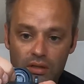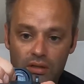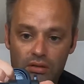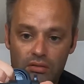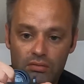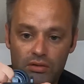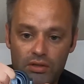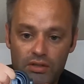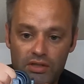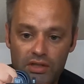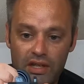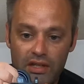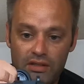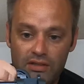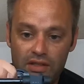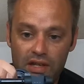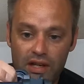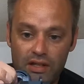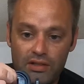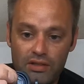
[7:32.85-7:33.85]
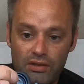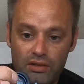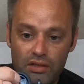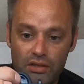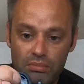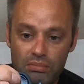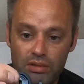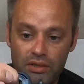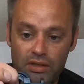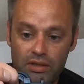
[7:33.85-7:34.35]
which is actually a
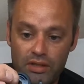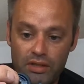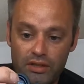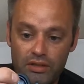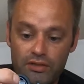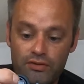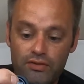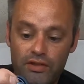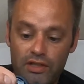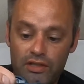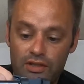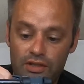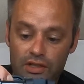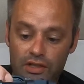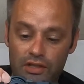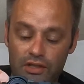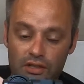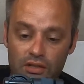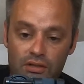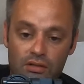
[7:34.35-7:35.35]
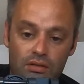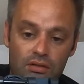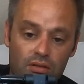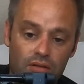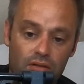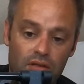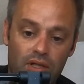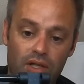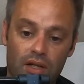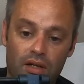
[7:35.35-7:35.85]
pretty nice feature,
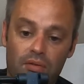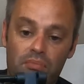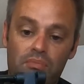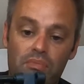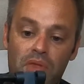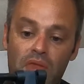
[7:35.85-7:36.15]
okay?